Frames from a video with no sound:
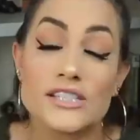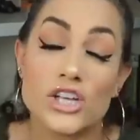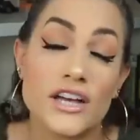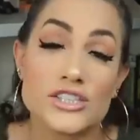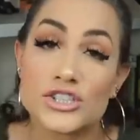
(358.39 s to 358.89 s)
As
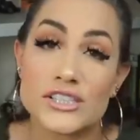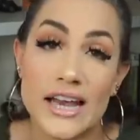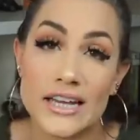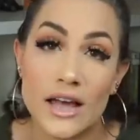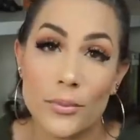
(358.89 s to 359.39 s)
long as you're
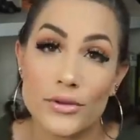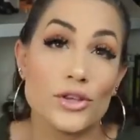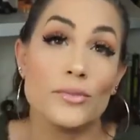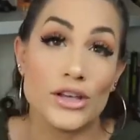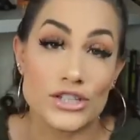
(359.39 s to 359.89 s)
signed up,
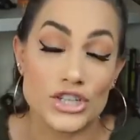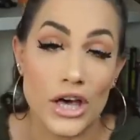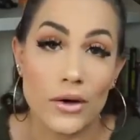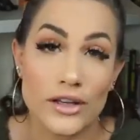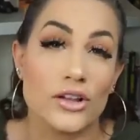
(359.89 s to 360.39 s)
you'll be good to
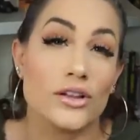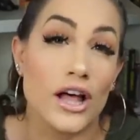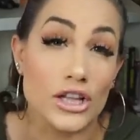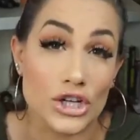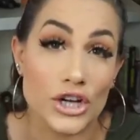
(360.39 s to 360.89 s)
go. It'll
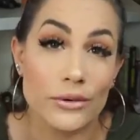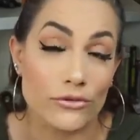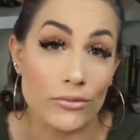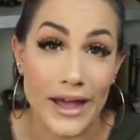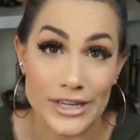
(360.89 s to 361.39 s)
alert you
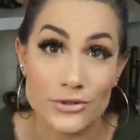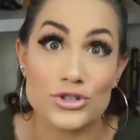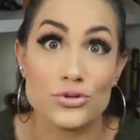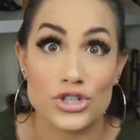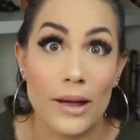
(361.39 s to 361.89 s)
and remind you
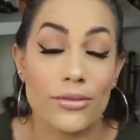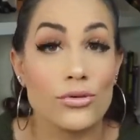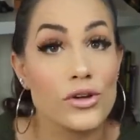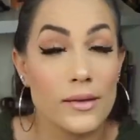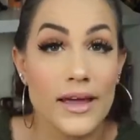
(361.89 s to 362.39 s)
to shop
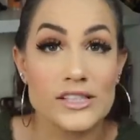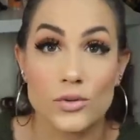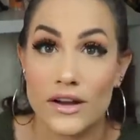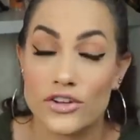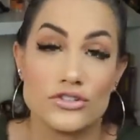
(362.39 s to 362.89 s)
through Ebates
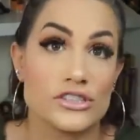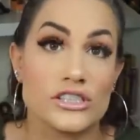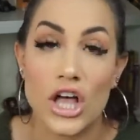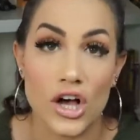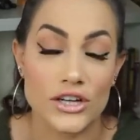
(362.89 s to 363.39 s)
whenever you
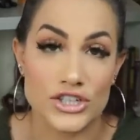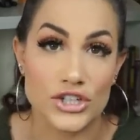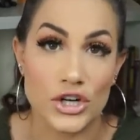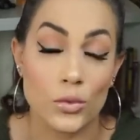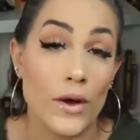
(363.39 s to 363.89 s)
log on to
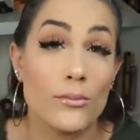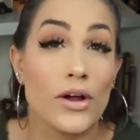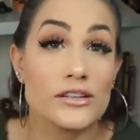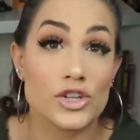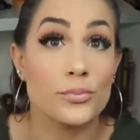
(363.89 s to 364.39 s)
your web
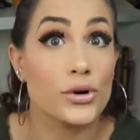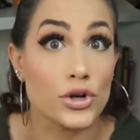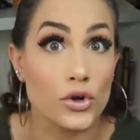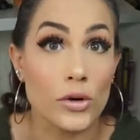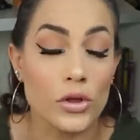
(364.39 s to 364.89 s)
browser
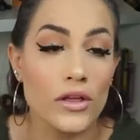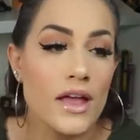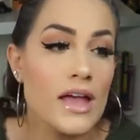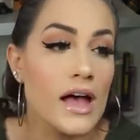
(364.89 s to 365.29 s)
per normal.